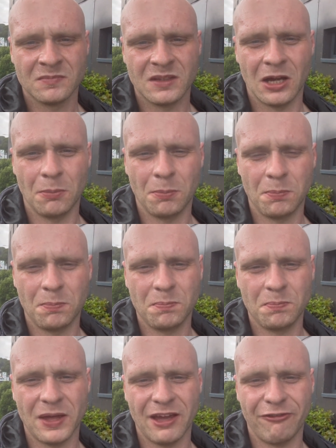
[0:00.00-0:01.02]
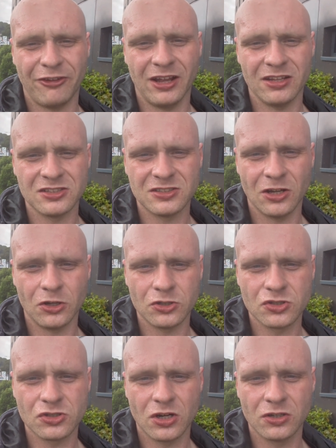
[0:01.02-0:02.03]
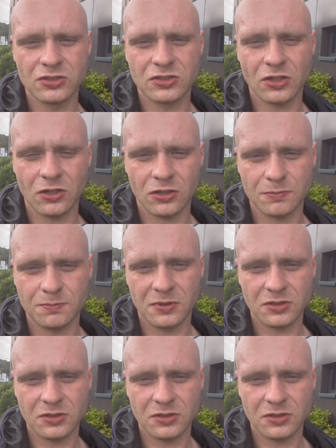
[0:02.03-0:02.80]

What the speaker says: they feel as though drugs or